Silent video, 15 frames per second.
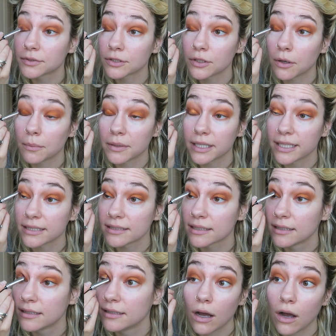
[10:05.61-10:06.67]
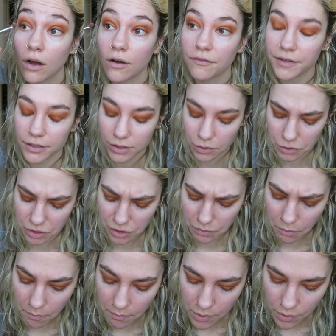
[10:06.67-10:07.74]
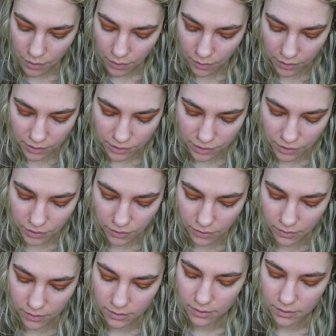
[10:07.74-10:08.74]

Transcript: So pleased. Oh, it feels so smooth too.